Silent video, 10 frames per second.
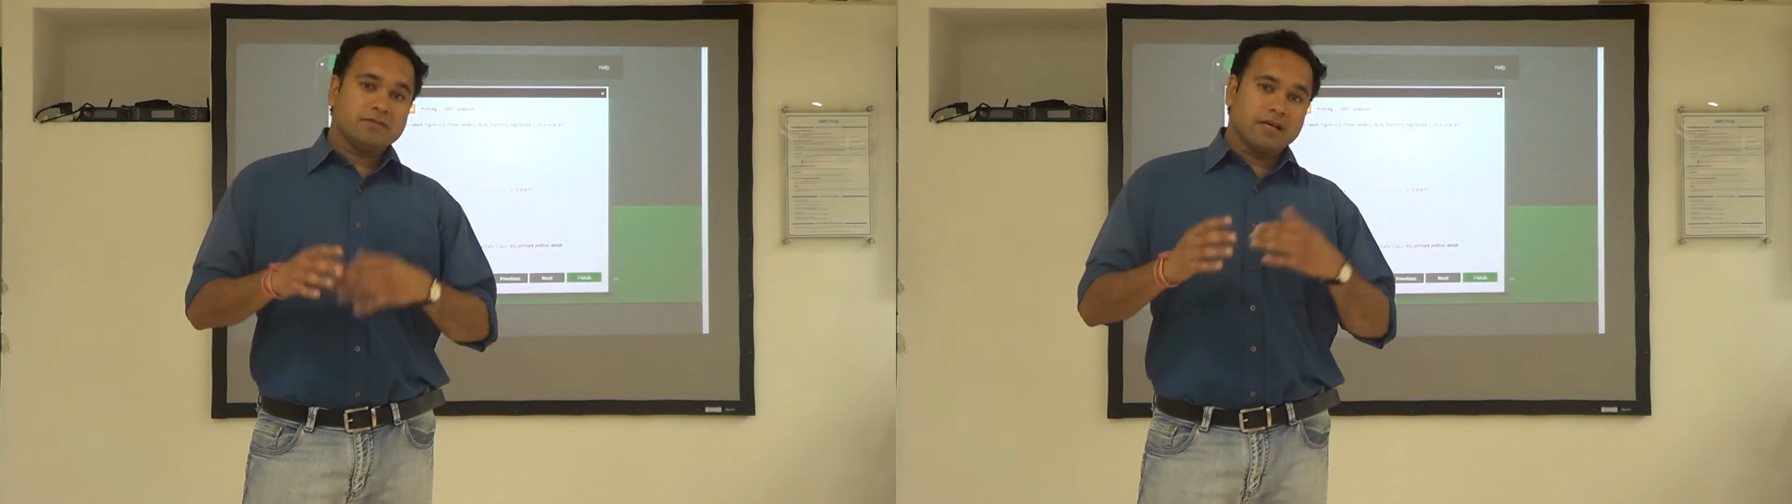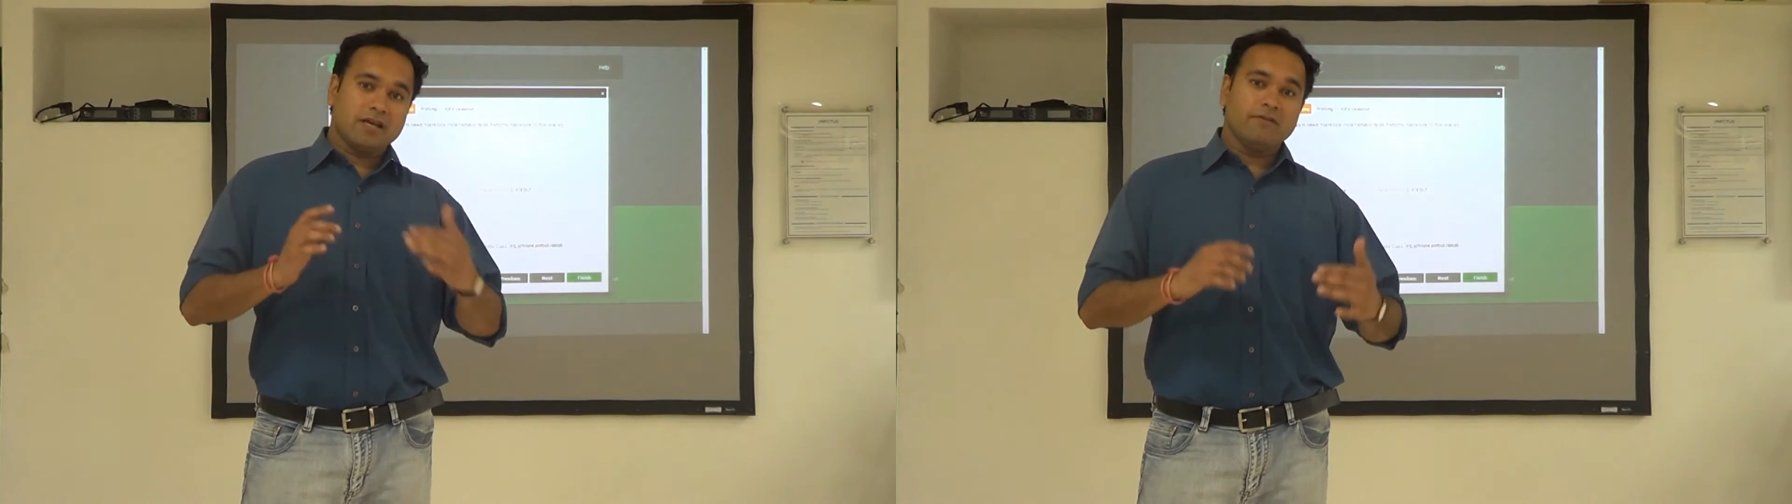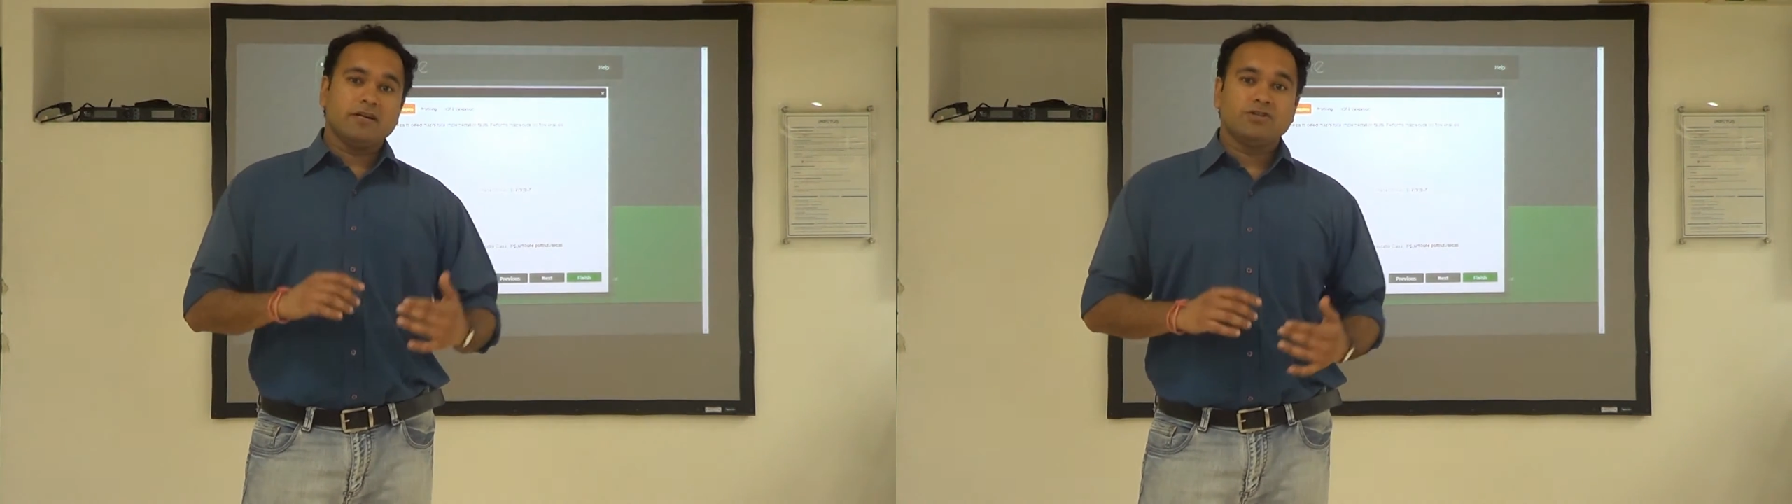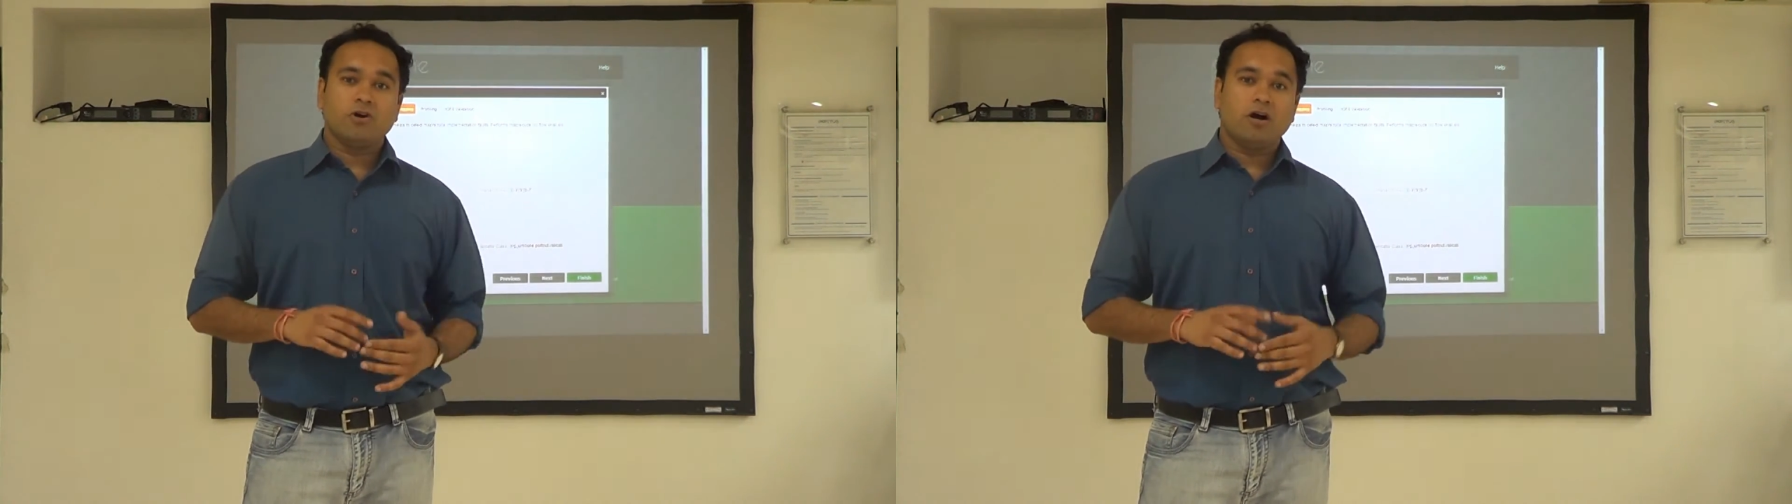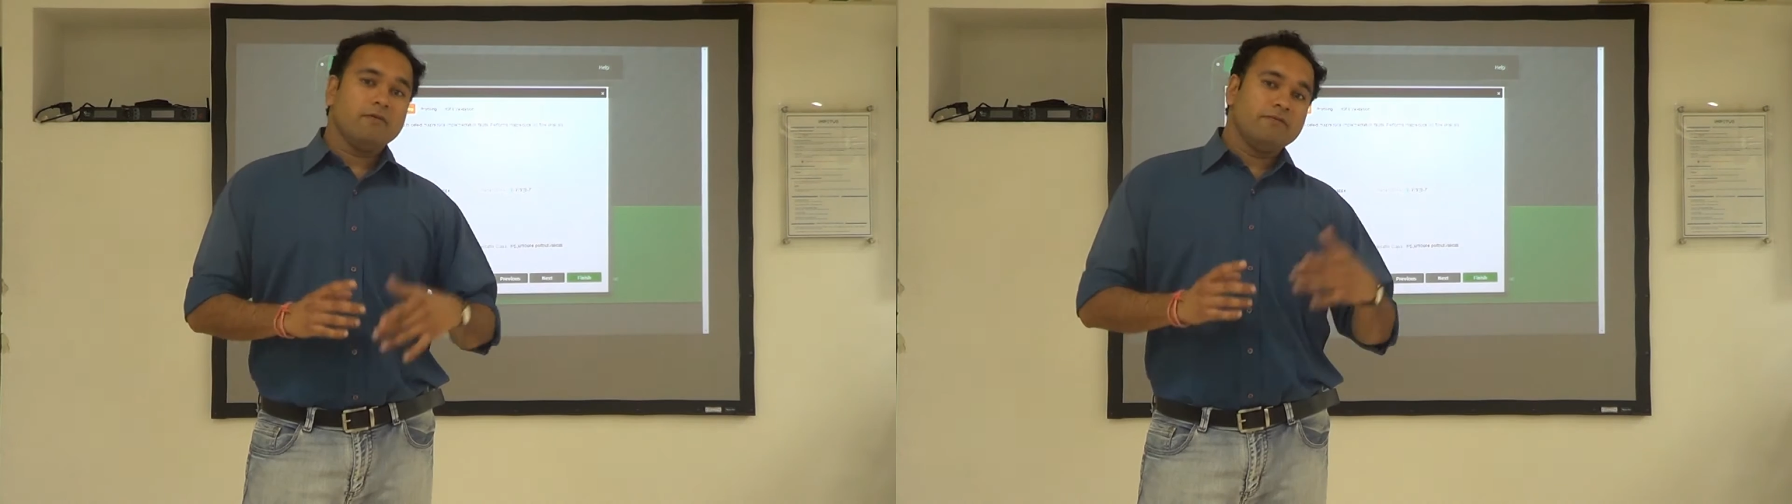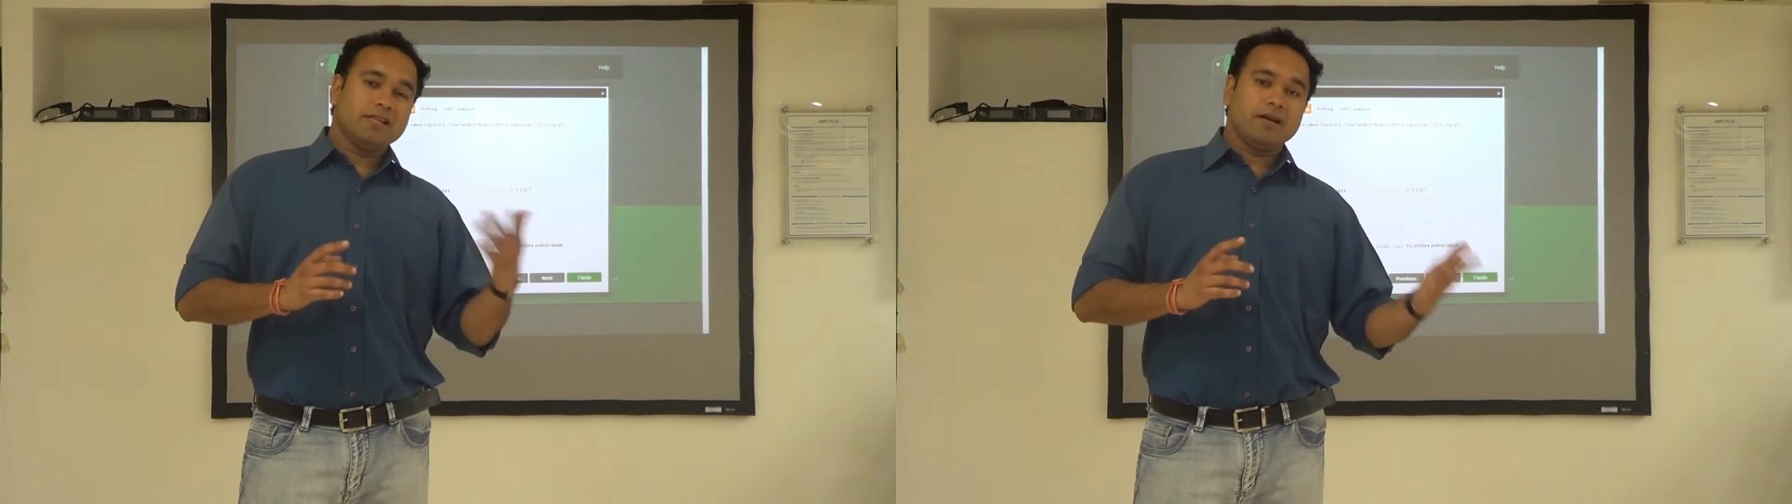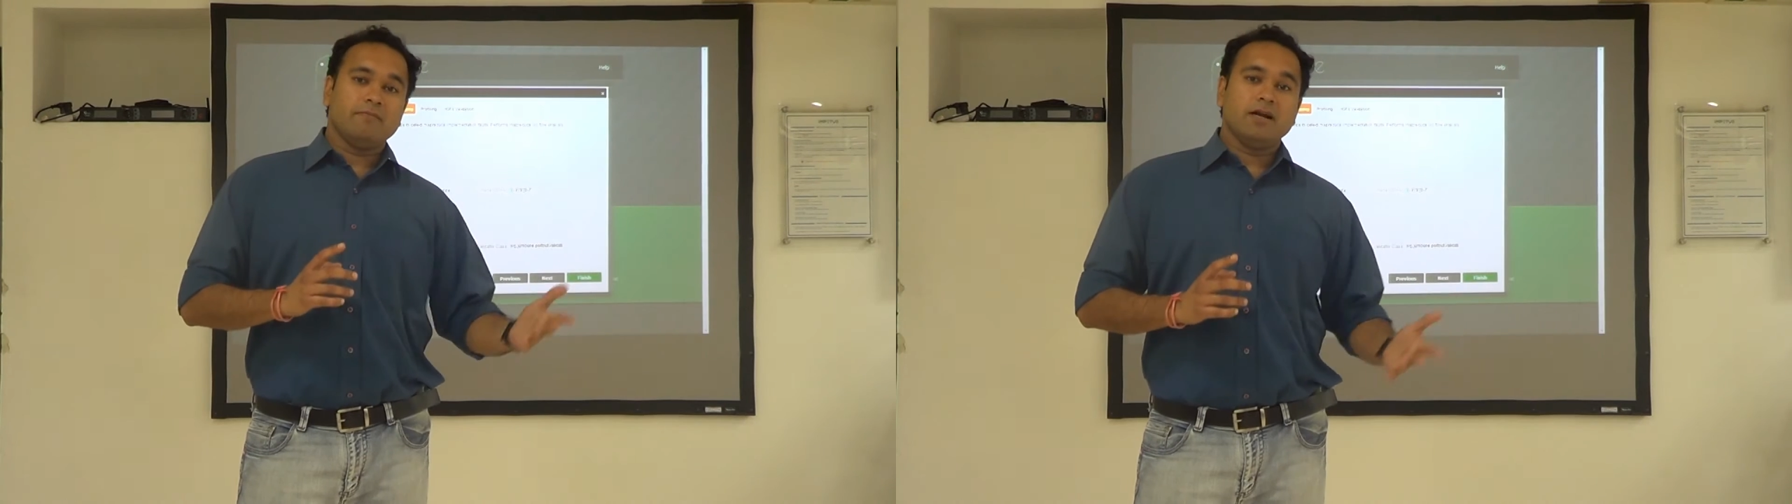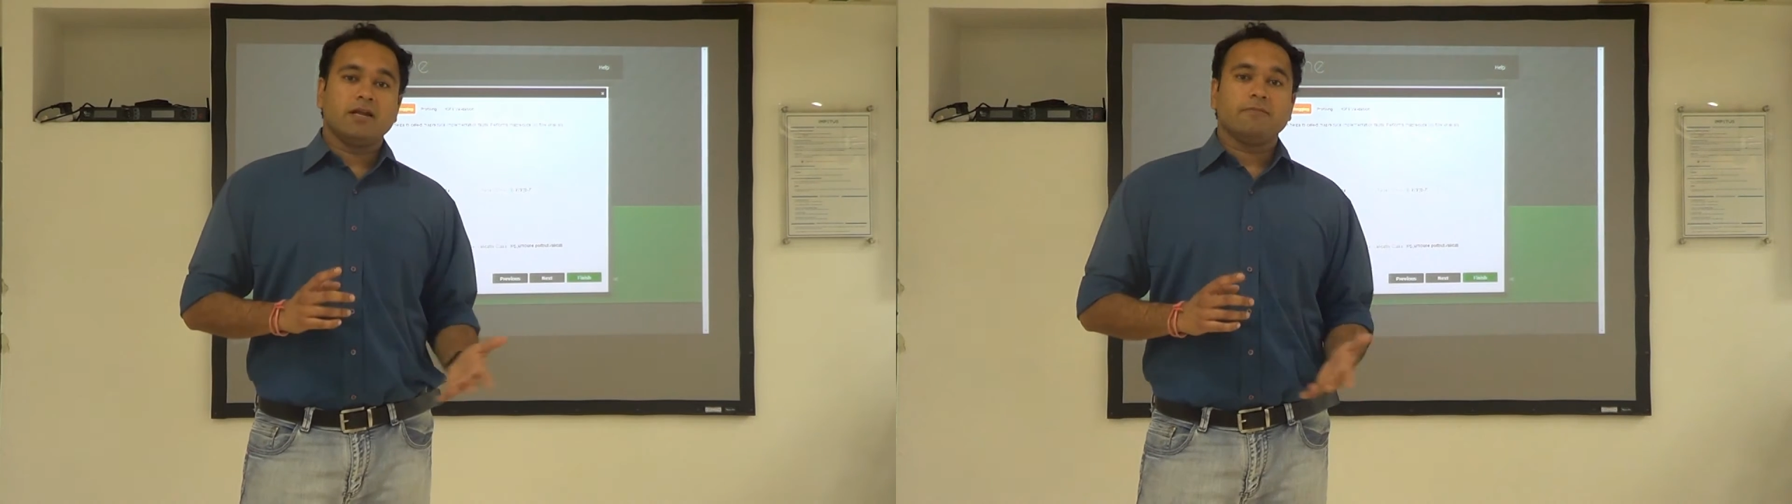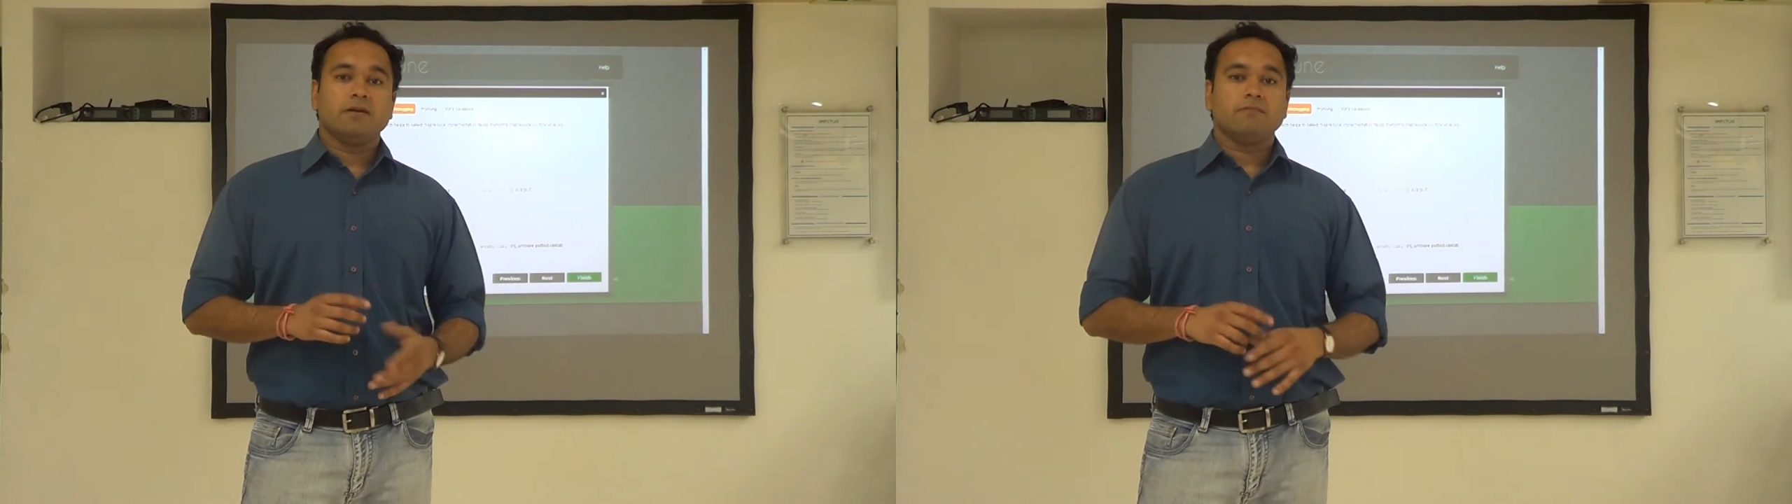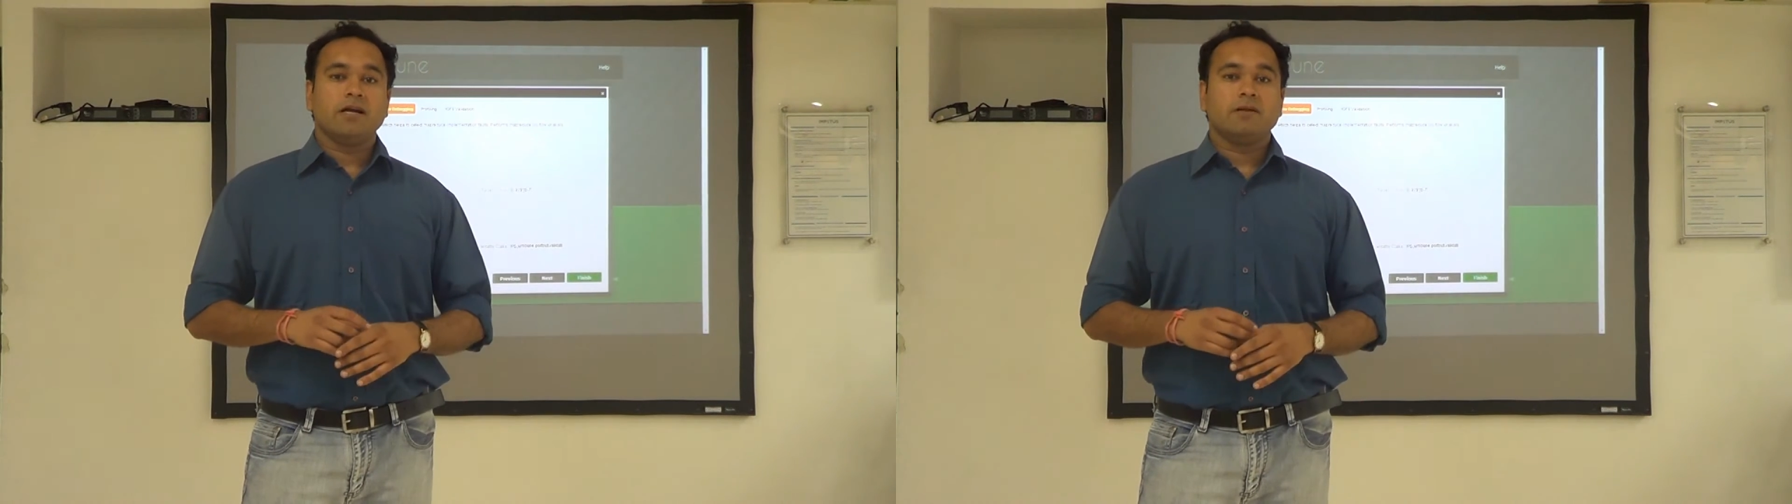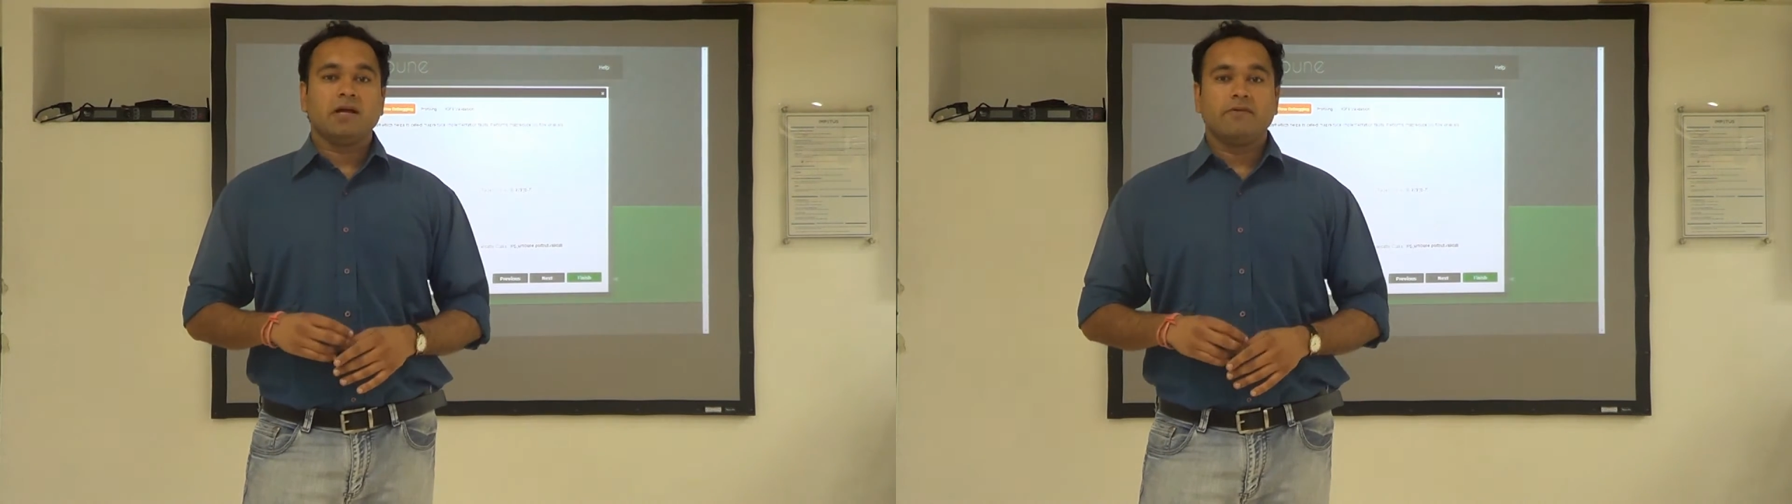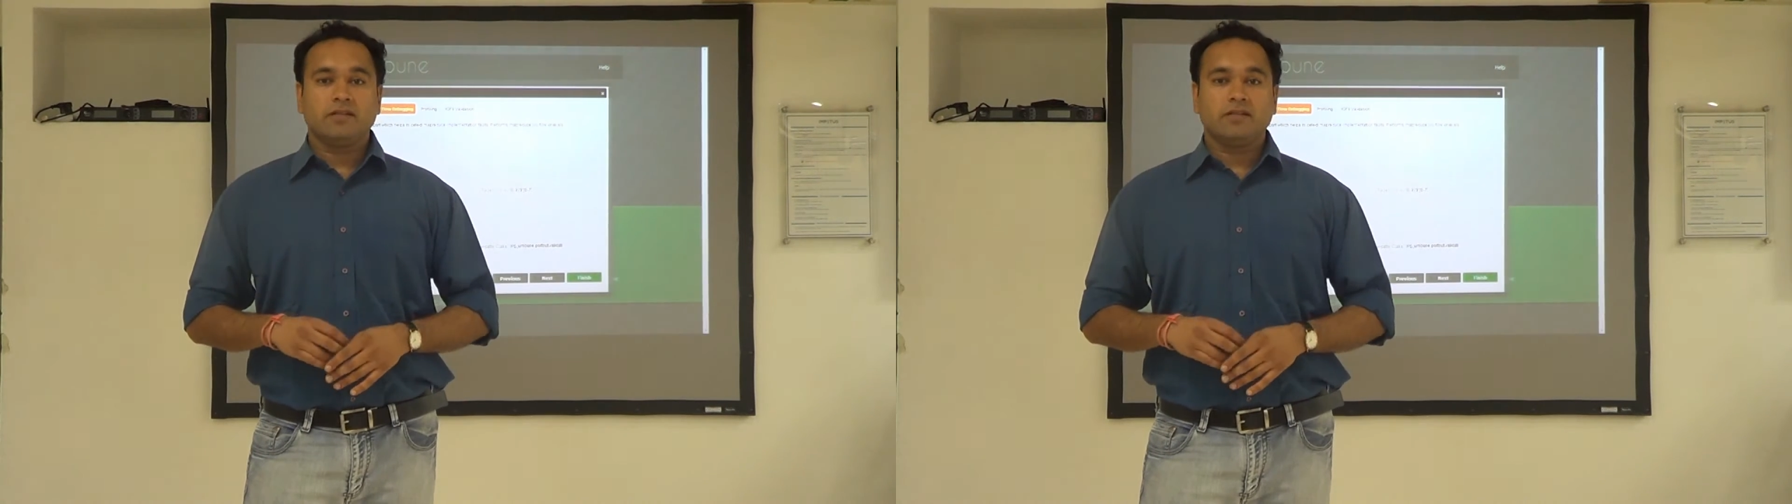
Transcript: the given job, and then multiply